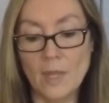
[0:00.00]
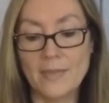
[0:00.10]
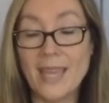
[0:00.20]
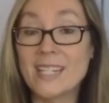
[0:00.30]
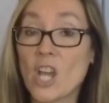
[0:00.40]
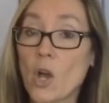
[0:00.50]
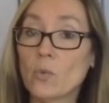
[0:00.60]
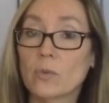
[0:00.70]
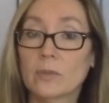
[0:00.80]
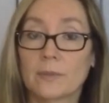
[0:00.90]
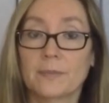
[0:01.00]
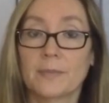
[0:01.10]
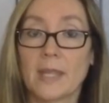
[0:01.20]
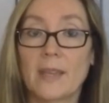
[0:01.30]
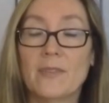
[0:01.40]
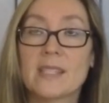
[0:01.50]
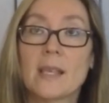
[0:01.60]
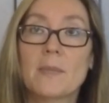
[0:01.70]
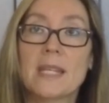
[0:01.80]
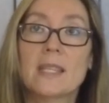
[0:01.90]
they don't, if it's
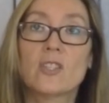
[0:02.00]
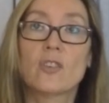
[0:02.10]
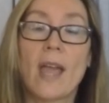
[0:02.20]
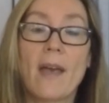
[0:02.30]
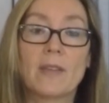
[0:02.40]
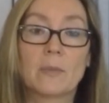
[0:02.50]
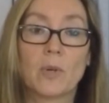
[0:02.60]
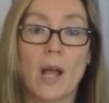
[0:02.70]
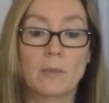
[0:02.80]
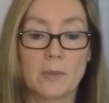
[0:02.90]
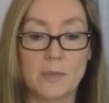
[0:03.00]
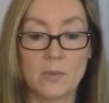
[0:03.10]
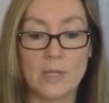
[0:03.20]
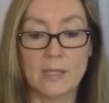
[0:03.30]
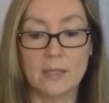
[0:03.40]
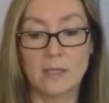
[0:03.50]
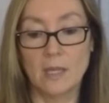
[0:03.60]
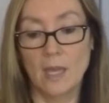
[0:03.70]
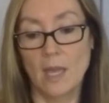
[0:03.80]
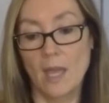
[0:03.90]
somebody that you're having problems with,
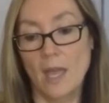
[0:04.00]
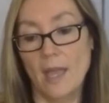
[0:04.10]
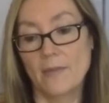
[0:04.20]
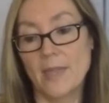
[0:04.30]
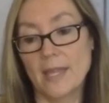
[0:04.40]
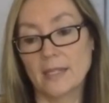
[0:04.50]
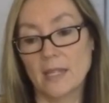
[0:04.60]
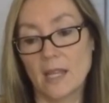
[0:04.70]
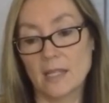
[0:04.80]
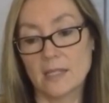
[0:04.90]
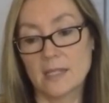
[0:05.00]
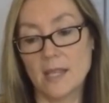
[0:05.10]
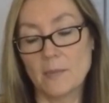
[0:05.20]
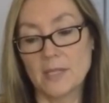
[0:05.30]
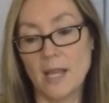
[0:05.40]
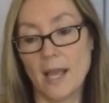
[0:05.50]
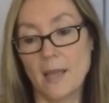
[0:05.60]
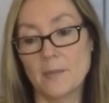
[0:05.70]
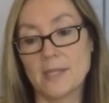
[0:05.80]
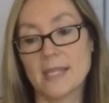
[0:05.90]
then
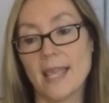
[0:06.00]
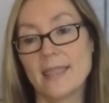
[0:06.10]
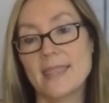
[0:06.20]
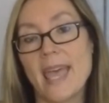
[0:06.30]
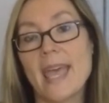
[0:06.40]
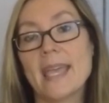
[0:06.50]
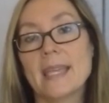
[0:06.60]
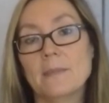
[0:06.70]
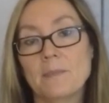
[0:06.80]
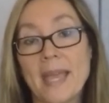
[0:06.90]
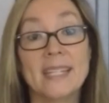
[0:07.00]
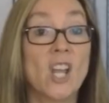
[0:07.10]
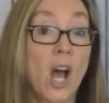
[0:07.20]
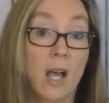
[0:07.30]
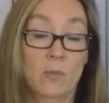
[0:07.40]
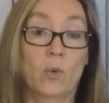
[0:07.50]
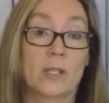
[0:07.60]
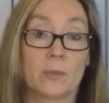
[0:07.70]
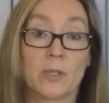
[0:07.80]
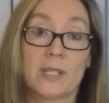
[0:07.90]
sometimes they may not
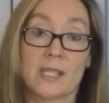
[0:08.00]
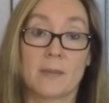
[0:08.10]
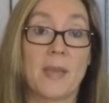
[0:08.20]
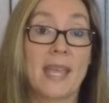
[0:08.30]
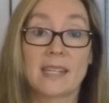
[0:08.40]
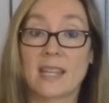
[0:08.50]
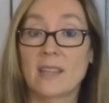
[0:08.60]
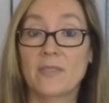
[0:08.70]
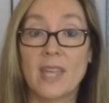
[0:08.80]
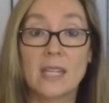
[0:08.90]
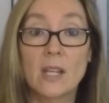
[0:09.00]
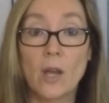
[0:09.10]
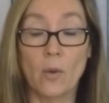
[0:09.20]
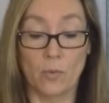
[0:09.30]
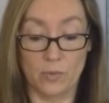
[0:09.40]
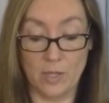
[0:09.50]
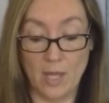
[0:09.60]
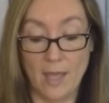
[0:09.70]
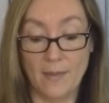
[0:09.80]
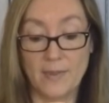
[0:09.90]
want to participate. And if they don't,
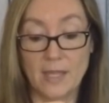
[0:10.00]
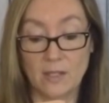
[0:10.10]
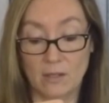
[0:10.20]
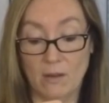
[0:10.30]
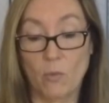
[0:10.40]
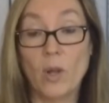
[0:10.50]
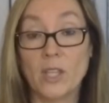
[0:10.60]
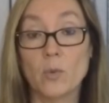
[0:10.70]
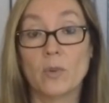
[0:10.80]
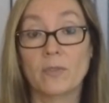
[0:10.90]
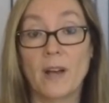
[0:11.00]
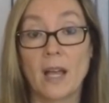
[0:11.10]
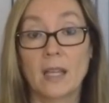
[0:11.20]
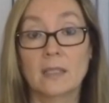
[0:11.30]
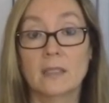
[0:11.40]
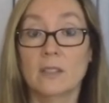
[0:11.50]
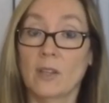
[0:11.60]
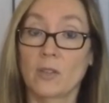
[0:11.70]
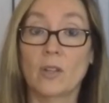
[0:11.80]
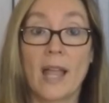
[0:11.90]
then what you will find,
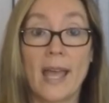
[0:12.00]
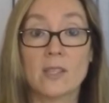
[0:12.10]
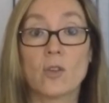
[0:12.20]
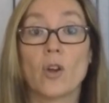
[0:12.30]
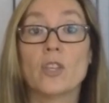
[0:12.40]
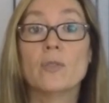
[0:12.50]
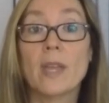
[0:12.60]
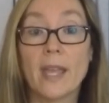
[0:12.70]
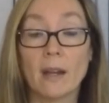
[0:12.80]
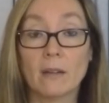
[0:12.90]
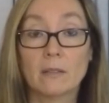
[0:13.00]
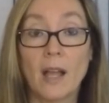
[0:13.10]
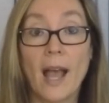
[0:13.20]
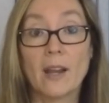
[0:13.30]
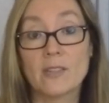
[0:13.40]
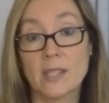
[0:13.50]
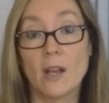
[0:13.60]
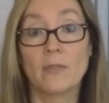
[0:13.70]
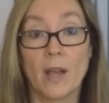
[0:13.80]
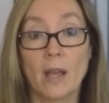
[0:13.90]
you'll ask, are you there, higher
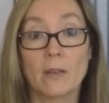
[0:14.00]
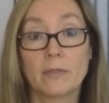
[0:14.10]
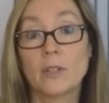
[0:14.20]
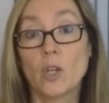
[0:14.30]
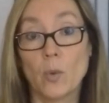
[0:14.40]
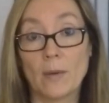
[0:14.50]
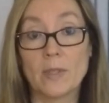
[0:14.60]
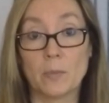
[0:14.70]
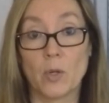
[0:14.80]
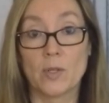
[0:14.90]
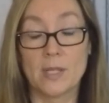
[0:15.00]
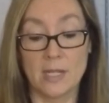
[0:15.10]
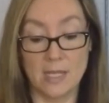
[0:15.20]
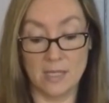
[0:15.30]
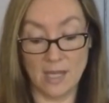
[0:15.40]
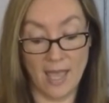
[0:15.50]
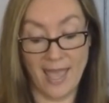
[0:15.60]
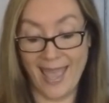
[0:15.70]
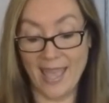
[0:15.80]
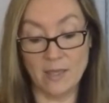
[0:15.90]
self of whoever the person is?
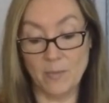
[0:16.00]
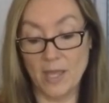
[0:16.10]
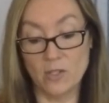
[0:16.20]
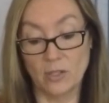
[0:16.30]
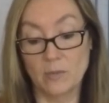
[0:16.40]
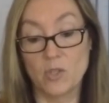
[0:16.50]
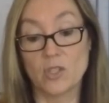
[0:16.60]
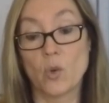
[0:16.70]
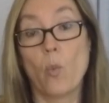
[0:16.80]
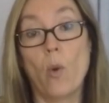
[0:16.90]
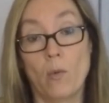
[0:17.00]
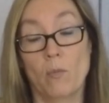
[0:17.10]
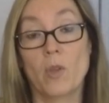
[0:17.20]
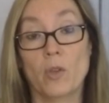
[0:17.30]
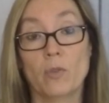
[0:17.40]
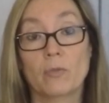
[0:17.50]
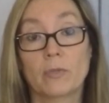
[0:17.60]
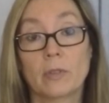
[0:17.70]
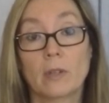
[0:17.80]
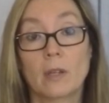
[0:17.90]
And the pendulum just won't move.
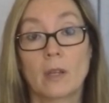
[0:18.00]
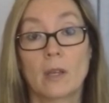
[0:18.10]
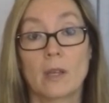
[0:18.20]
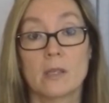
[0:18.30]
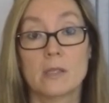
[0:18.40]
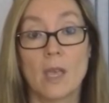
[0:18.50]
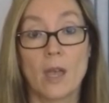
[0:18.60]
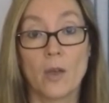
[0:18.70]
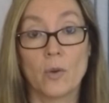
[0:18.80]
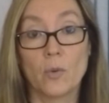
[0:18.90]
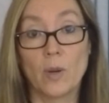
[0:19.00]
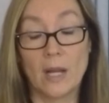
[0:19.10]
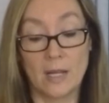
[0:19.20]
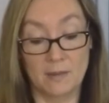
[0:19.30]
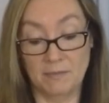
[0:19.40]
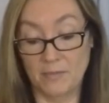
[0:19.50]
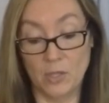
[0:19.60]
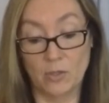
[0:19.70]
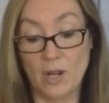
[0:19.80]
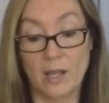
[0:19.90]
So
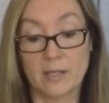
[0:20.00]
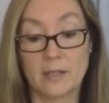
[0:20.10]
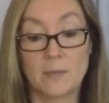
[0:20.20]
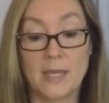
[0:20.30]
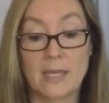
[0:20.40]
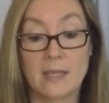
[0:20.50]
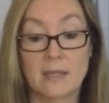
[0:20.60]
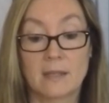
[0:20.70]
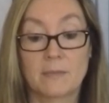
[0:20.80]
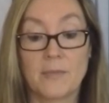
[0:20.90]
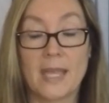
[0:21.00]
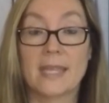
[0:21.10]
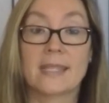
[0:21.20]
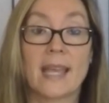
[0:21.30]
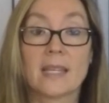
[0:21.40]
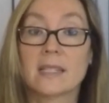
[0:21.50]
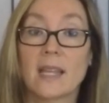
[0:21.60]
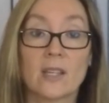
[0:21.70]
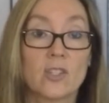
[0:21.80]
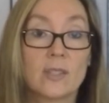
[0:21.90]
you're not going to be making that
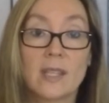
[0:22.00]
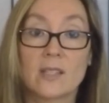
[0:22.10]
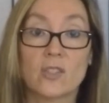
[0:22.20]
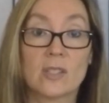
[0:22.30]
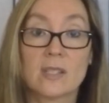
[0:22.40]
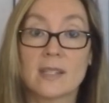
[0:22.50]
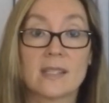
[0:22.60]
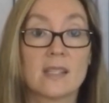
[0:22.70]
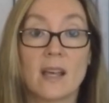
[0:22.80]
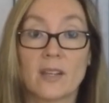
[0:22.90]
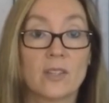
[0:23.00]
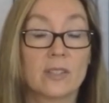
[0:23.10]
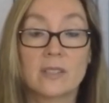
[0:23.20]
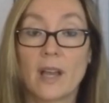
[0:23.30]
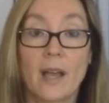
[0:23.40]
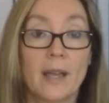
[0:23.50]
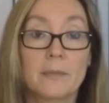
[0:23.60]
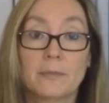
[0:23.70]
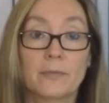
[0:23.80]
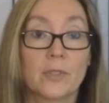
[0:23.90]
connection. It's not a good
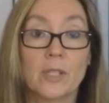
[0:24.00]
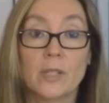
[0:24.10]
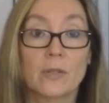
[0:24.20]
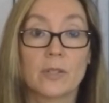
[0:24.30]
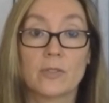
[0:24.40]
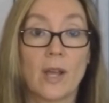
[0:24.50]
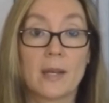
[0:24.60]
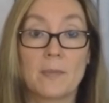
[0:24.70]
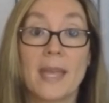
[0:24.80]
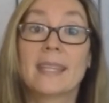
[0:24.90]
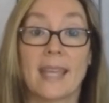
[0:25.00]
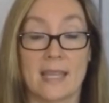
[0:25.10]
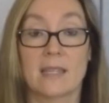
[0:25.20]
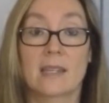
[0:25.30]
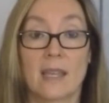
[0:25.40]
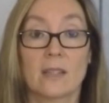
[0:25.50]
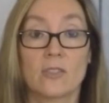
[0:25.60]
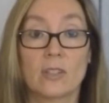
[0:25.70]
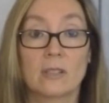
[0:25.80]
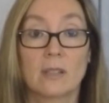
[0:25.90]
time for you to try to make that
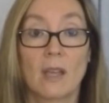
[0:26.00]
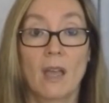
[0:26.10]
connection.